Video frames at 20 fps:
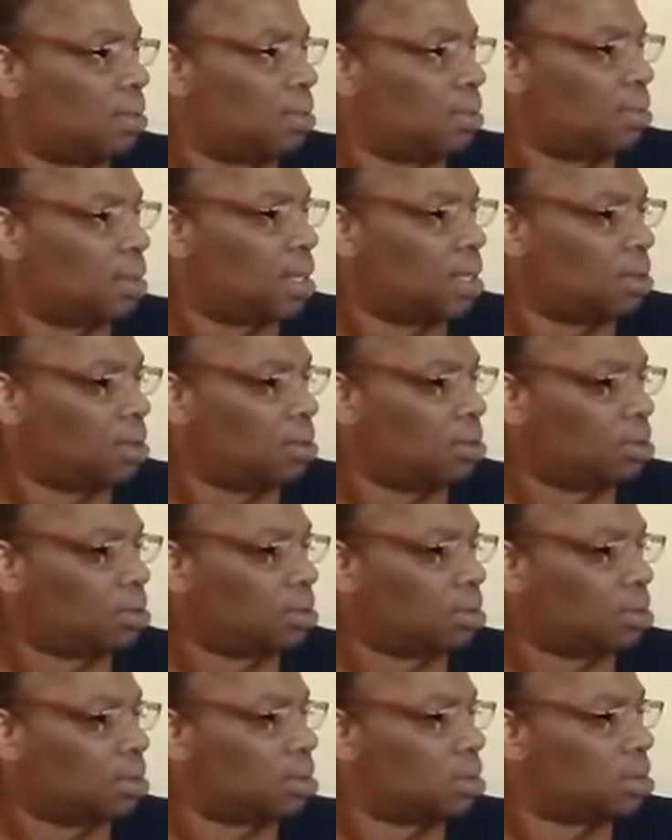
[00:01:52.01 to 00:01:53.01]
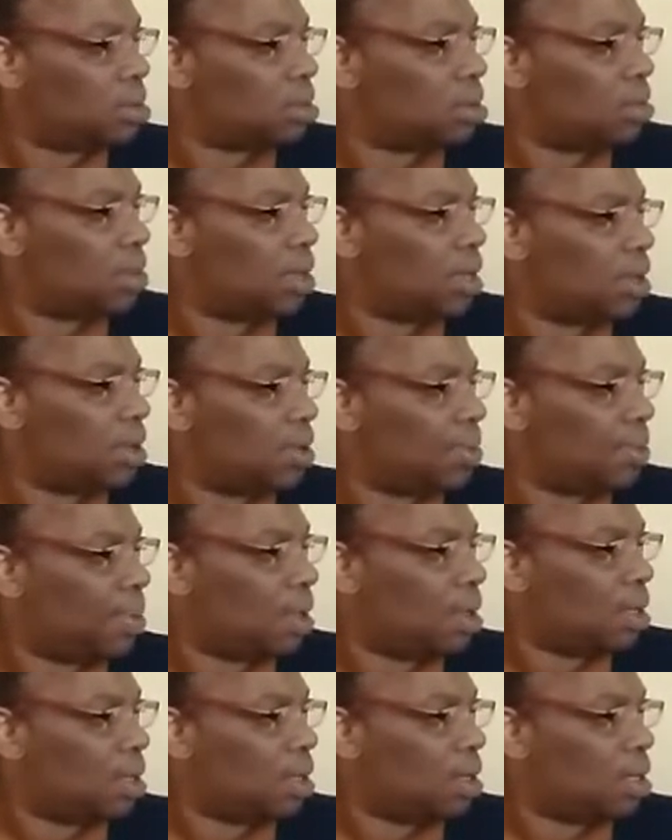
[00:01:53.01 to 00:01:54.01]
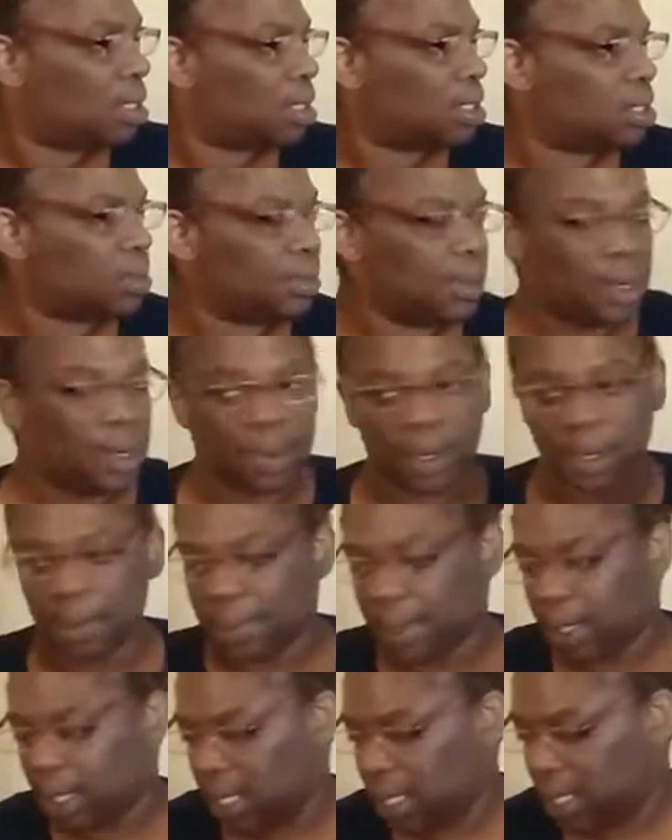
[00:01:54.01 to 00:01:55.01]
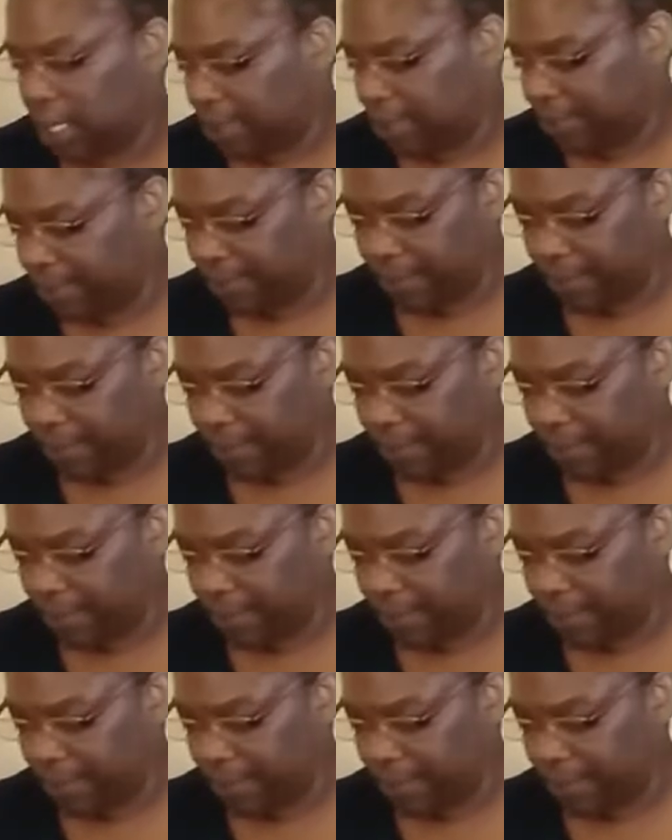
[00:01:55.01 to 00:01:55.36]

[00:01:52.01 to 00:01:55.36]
mute, well, on pause, but I want to play it.